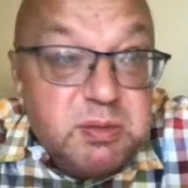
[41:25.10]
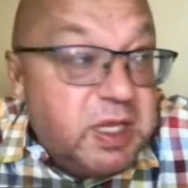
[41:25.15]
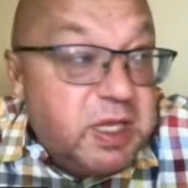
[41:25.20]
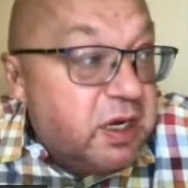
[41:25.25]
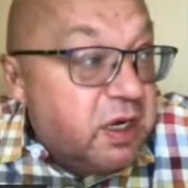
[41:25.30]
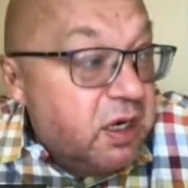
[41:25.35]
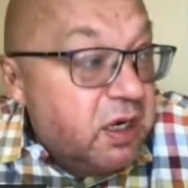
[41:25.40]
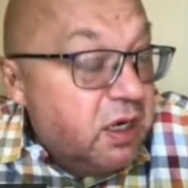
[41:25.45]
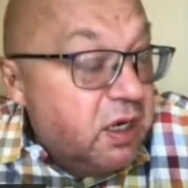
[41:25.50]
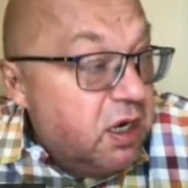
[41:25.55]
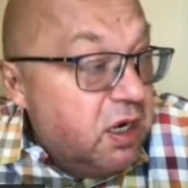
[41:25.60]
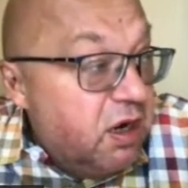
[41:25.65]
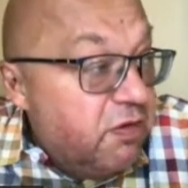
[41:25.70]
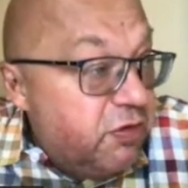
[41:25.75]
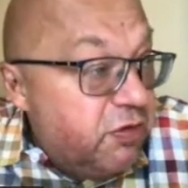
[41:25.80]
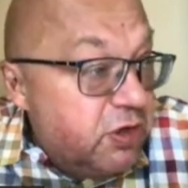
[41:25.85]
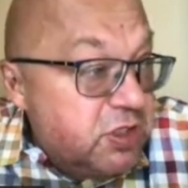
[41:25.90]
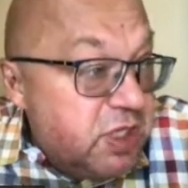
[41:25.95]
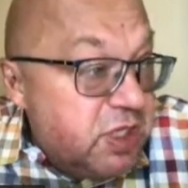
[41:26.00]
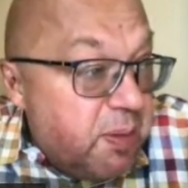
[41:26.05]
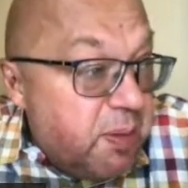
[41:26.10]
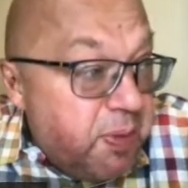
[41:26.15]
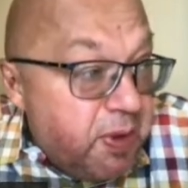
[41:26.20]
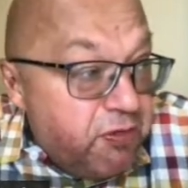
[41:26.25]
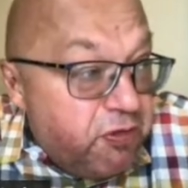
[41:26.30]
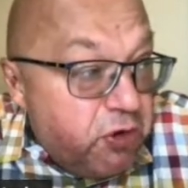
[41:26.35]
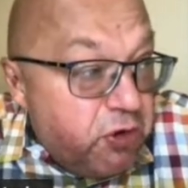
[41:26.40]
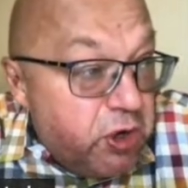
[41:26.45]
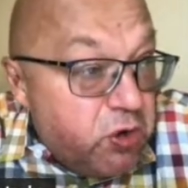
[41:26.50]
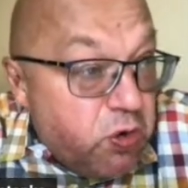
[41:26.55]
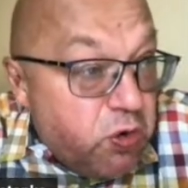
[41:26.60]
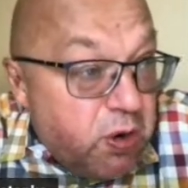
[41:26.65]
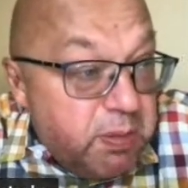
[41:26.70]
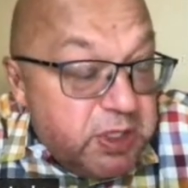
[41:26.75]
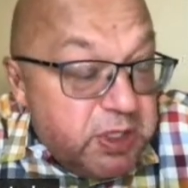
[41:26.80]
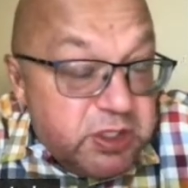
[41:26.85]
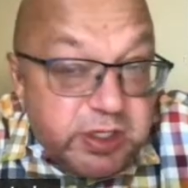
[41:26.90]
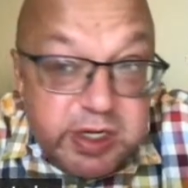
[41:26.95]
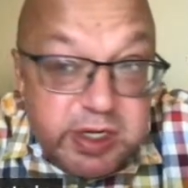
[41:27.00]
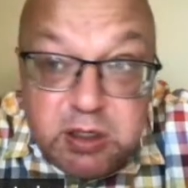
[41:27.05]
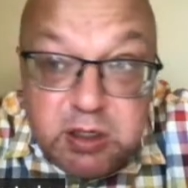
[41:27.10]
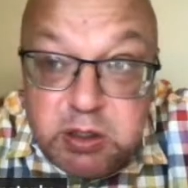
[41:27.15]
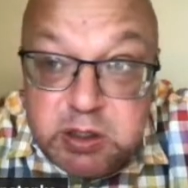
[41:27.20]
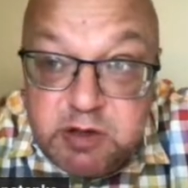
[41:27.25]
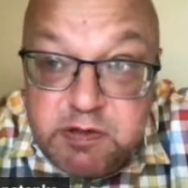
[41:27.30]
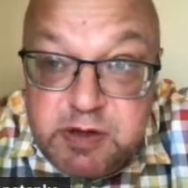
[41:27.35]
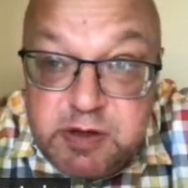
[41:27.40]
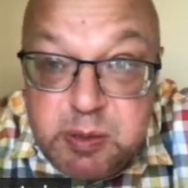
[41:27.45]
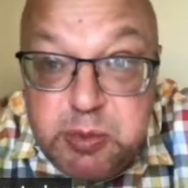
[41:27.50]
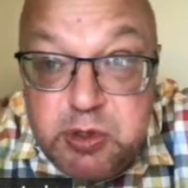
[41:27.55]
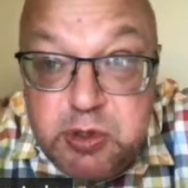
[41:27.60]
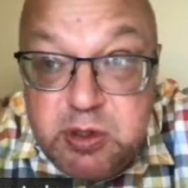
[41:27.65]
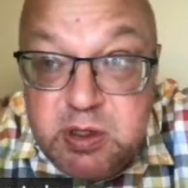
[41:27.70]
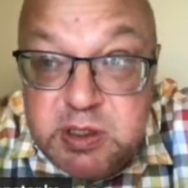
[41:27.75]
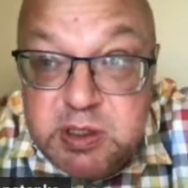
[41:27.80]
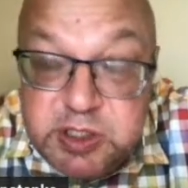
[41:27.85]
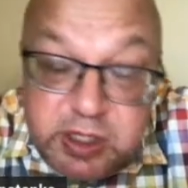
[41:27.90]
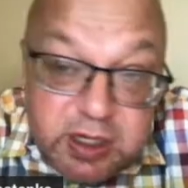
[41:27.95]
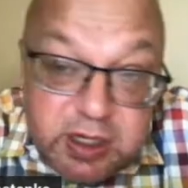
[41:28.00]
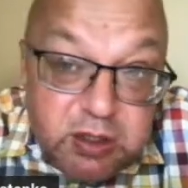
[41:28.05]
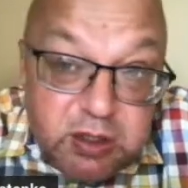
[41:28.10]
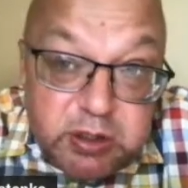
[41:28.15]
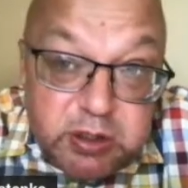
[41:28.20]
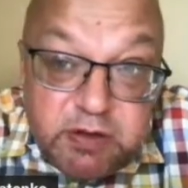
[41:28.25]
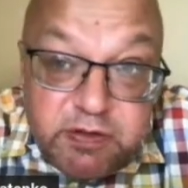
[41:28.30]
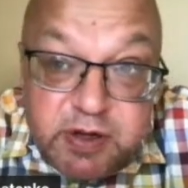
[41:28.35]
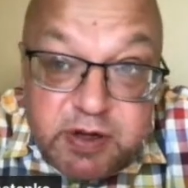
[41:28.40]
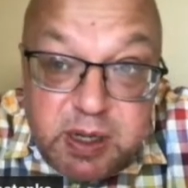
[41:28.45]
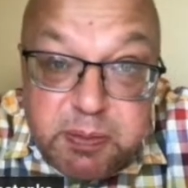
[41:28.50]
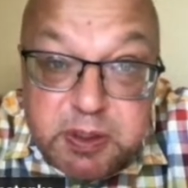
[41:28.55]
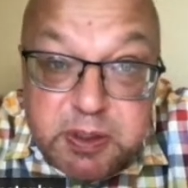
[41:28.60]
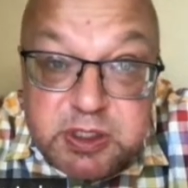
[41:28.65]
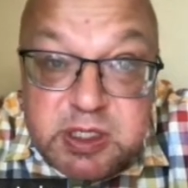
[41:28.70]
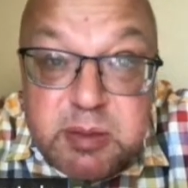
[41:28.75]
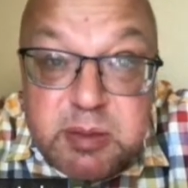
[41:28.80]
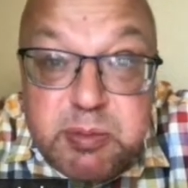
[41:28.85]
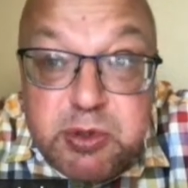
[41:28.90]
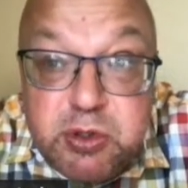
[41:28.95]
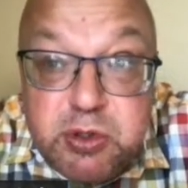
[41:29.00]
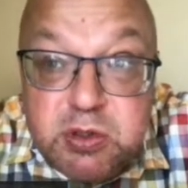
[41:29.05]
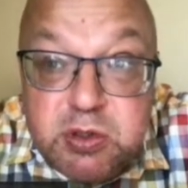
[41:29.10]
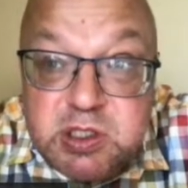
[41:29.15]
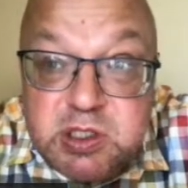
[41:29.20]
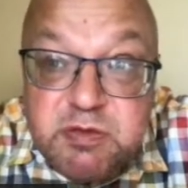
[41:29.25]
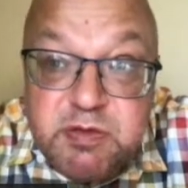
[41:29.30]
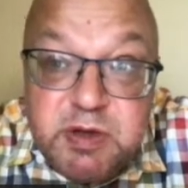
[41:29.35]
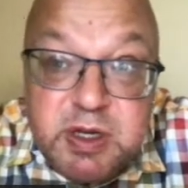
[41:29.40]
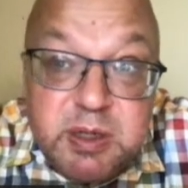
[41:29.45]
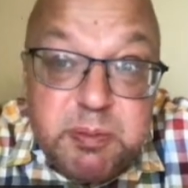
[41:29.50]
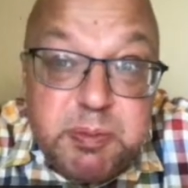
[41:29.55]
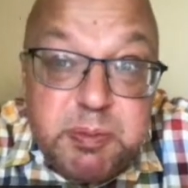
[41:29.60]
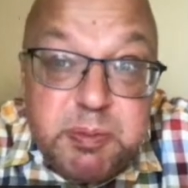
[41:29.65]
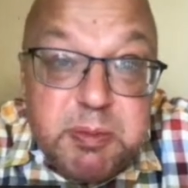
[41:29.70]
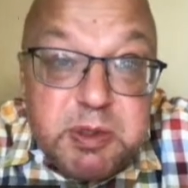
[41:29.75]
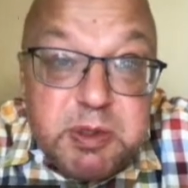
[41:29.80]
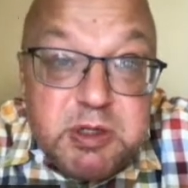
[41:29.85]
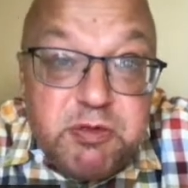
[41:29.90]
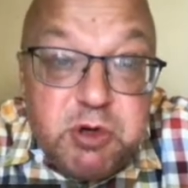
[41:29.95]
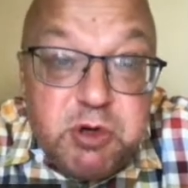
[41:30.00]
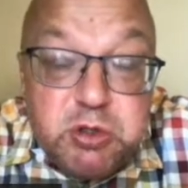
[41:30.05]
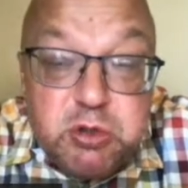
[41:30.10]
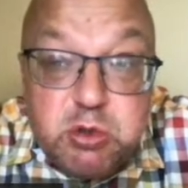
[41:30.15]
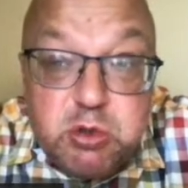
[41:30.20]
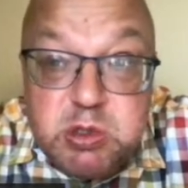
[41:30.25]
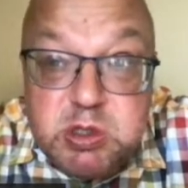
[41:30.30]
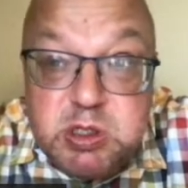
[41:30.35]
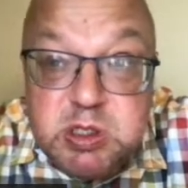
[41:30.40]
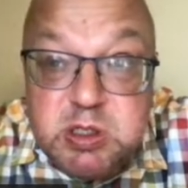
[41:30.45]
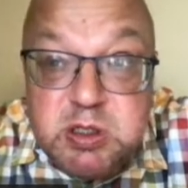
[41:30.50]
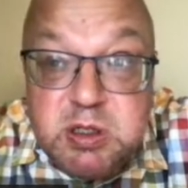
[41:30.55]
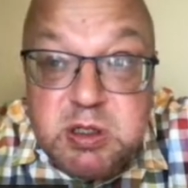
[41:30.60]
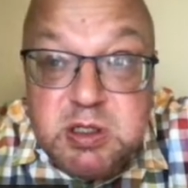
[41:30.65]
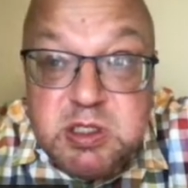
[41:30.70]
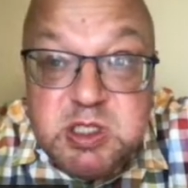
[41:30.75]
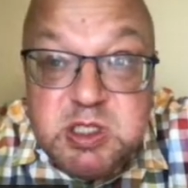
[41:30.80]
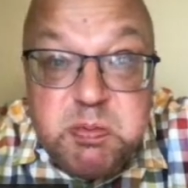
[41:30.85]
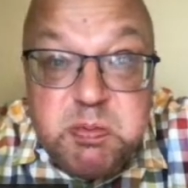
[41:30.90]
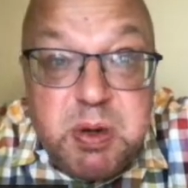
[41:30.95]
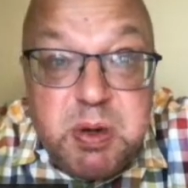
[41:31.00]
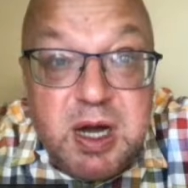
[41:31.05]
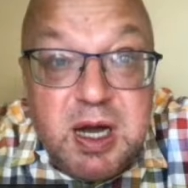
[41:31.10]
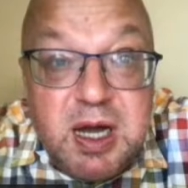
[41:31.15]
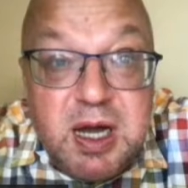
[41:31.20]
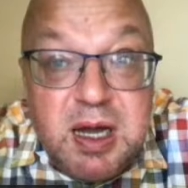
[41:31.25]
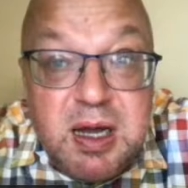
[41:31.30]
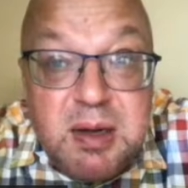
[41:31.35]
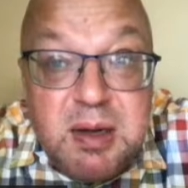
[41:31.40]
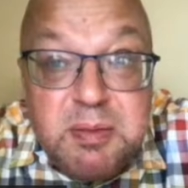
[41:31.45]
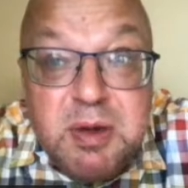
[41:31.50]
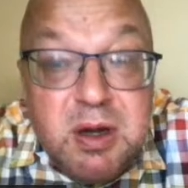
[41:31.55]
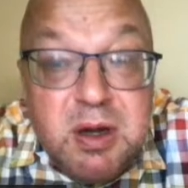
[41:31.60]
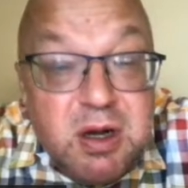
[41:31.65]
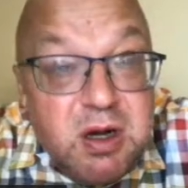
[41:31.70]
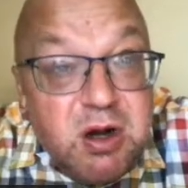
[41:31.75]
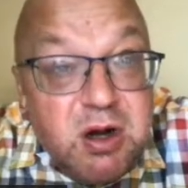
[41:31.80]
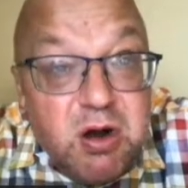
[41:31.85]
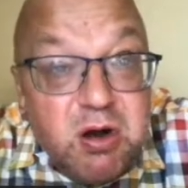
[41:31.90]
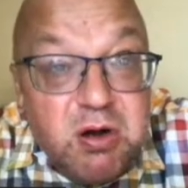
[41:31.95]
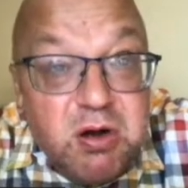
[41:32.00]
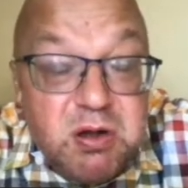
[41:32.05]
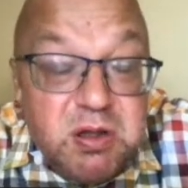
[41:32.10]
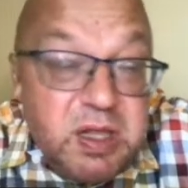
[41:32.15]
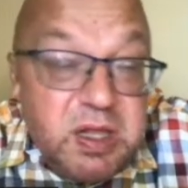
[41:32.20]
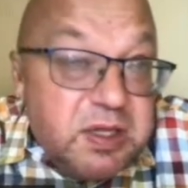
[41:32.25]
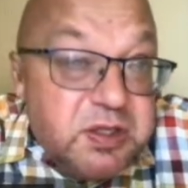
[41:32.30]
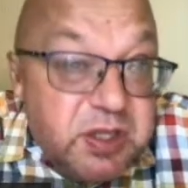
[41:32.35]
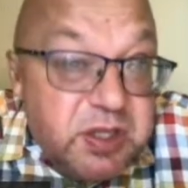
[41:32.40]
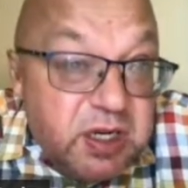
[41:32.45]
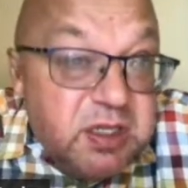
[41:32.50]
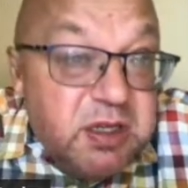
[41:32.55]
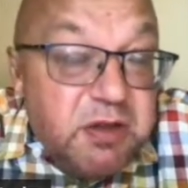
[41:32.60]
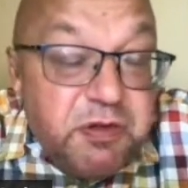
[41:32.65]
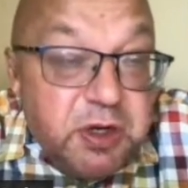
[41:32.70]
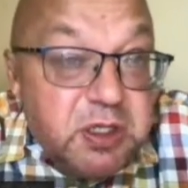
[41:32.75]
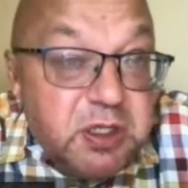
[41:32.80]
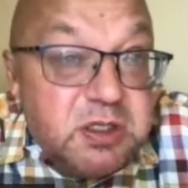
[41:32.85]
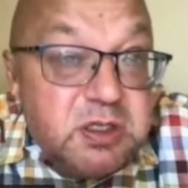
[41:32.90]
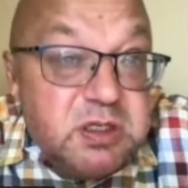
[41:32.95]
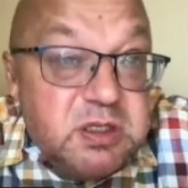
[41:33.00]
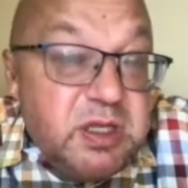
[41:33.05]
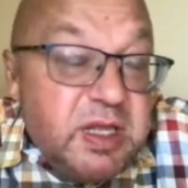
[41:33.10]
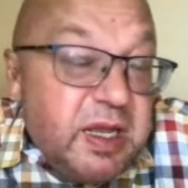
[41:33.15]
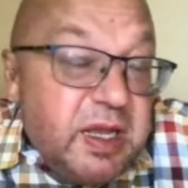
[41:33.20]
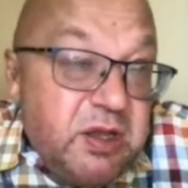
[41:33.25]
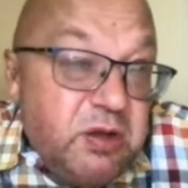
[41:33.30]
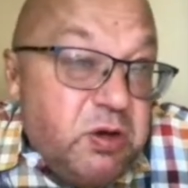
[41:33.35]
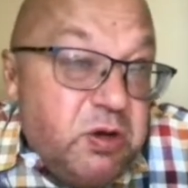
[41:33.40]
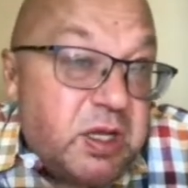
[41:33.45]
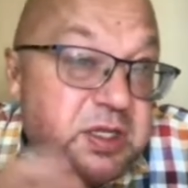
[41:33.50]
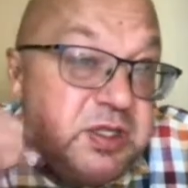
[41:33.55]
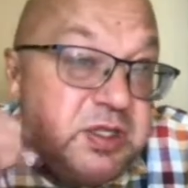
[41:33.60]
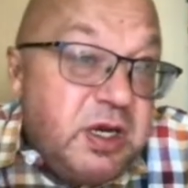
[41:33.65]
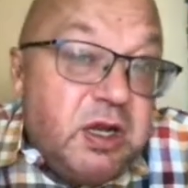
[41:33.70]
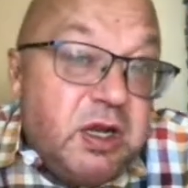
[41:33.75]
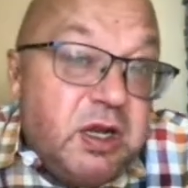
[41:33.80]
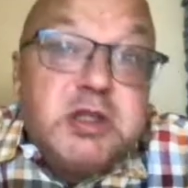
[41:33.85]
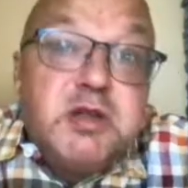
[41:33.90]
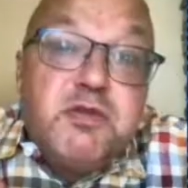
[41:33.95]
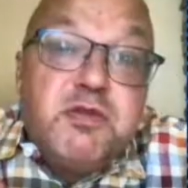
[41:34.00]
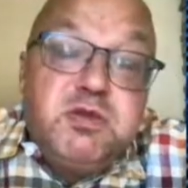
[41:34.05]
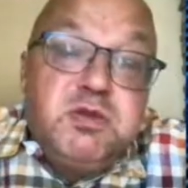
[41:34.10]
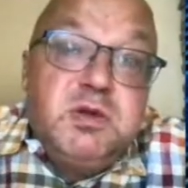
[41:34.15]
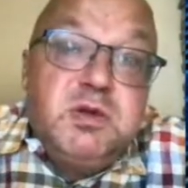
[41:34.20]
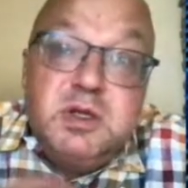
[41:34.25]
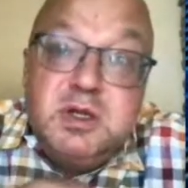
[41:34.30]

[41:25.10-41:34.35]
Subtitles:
Like, for example, for e-commerce, there are a lot of happens abuse when people want to spam, or like there are different, like there are a lot of